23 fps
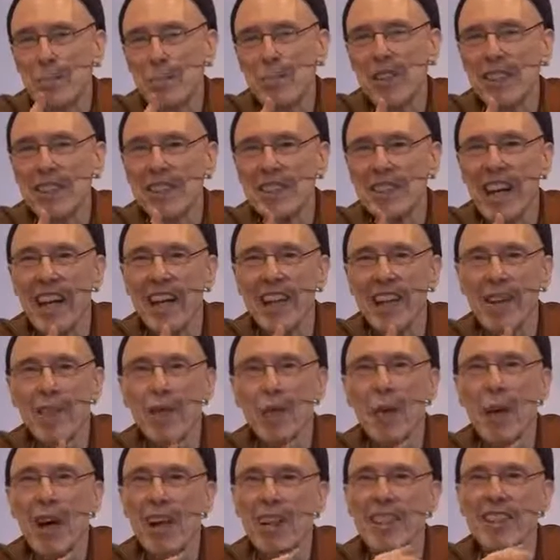distinctive
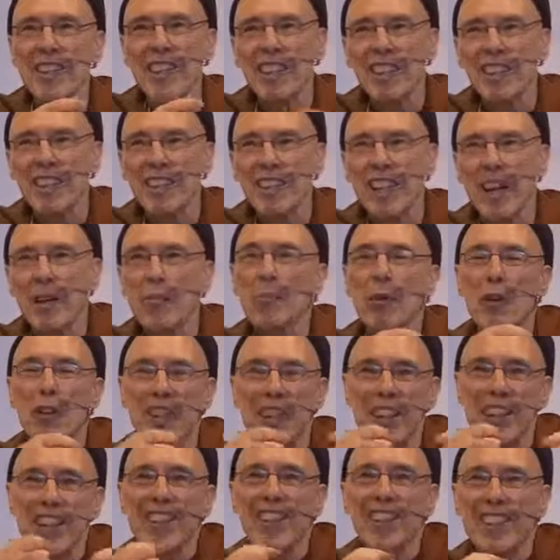qualities, I brought
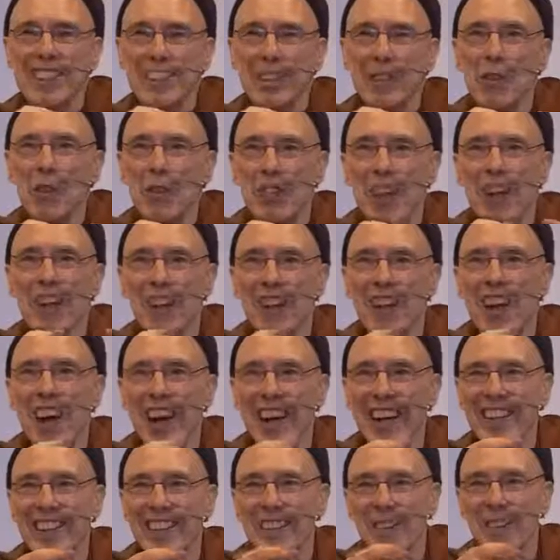in the Sutta on the
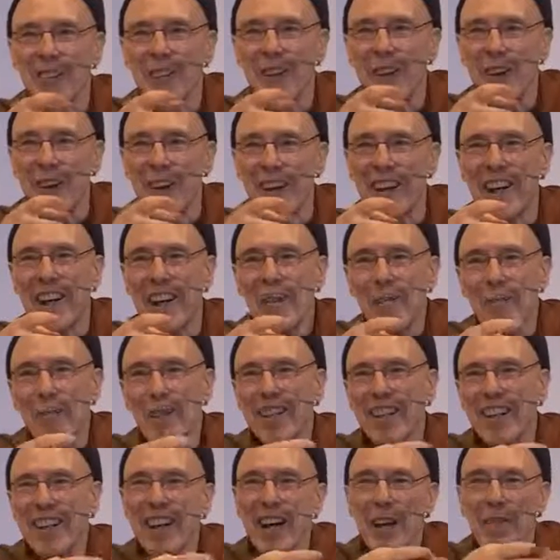lion's roar. But
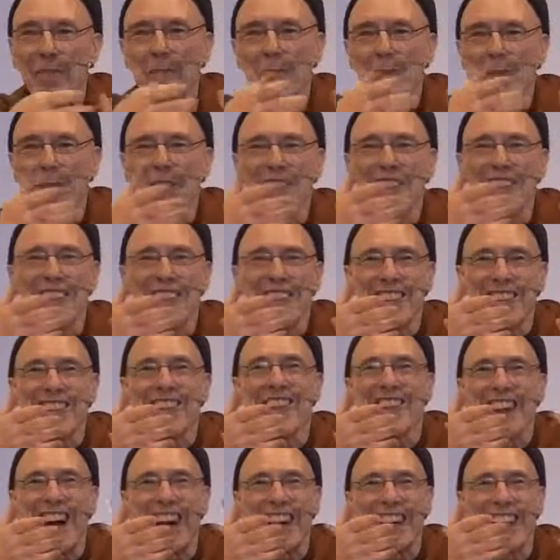they're not brought, the
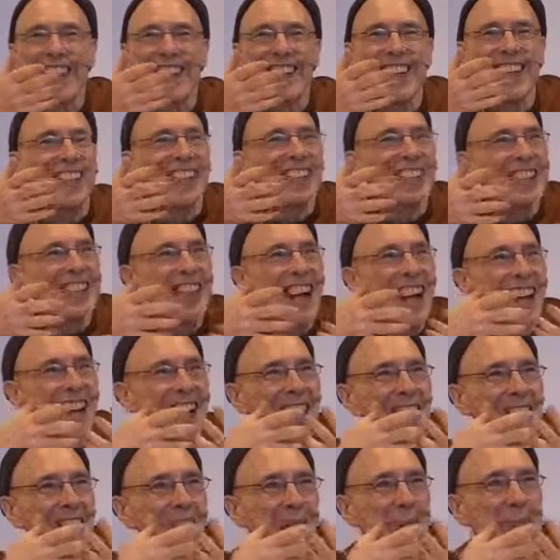lion and the snake are
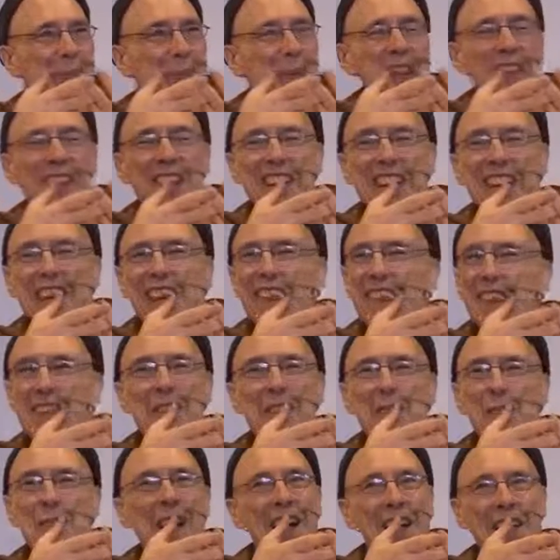not brought together
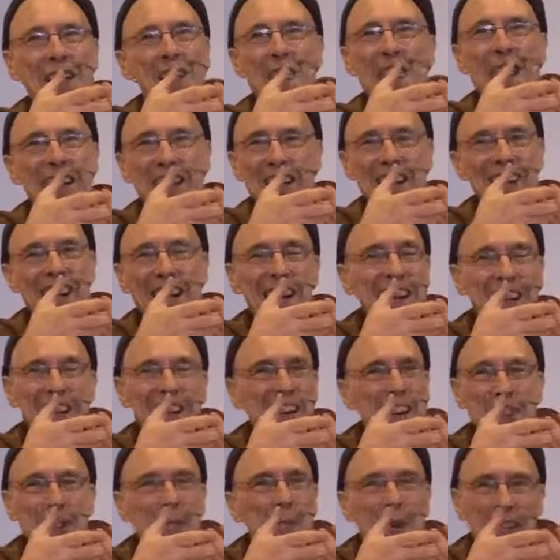to my mind,
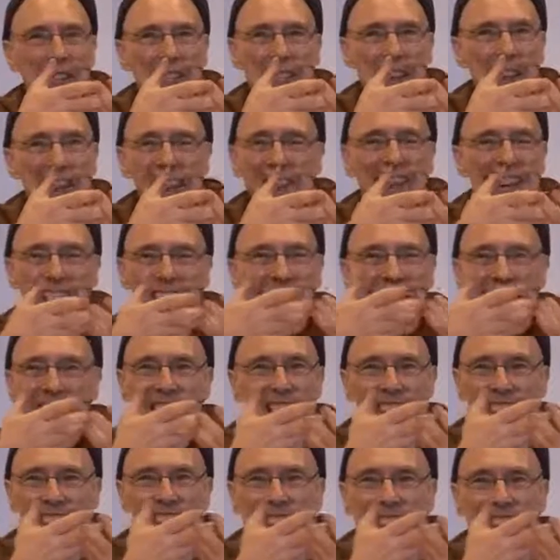to my recollection, in
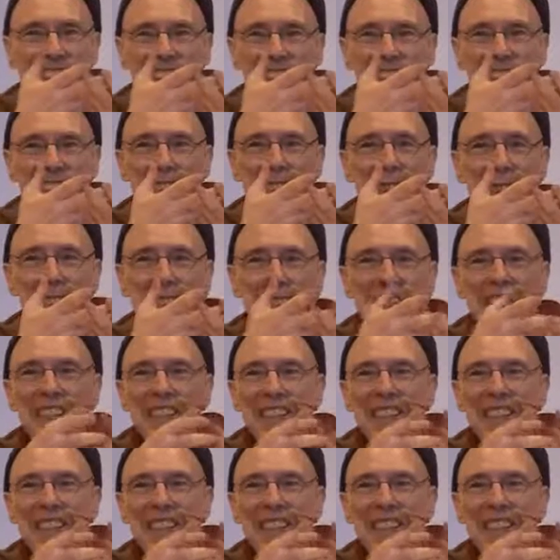a single sutta.